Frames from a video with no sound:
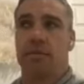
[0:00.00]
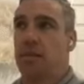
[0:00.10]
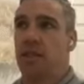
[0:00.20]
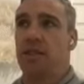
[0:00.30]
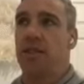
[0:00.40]

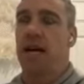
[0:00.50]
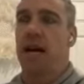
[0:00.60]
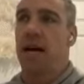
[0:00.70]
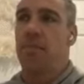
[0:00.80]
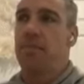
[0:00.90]
Just
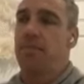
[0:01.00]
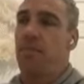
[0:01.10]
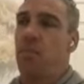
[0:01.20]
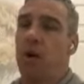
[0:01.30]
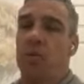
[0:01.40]

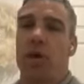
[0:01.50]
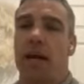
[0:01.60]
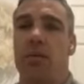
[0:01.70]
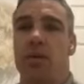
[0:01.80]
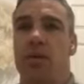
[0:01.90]
what
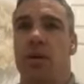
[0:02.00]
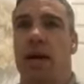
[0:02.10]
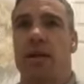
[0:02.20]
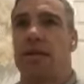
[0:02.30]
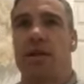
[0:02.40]
he was good
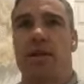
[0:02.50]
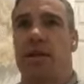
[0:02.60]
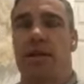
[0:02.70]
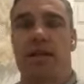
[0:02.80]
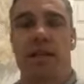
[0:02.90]
at is
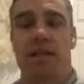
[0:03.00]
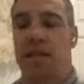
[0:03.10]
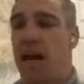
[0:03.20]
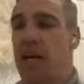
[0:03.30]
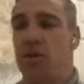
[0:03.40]
he's just such a
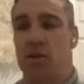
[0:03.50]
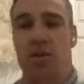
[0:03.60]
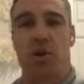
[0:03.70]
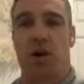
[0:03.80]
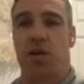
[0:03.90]
natural
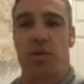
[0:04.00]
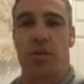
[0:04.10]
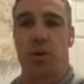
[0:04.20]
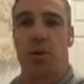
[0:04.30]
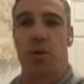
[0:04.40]
striker of the
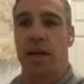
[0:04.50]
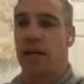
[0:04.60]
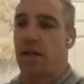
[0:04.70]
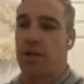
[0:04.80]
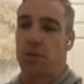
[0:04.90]
ball, and
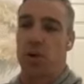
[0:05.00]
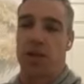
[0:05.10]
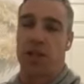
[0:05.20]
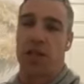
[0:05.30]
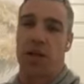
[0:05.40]
he could just
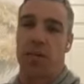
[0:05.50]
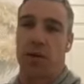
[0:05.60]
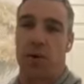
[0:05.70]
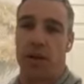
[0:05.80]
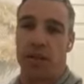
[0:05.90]
watch you kick a
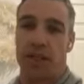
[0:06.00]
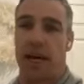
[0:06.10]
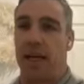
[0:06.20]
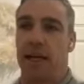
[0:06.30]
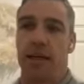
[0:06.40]
ball and
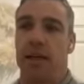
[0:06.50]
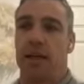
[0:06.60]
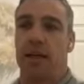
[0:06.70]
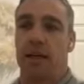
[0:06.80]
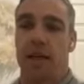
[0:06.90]
say,
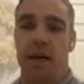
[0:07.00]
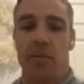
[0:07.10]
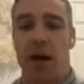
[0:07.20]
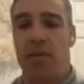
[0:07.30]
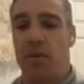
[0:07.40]

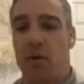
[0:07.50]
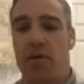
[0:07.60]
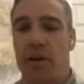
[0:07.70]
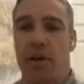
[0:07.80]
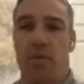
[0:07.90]
maybe
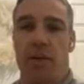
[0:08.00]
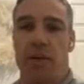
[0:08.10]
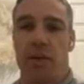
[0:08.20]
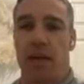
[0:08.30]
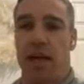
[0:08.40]
move a little bit to your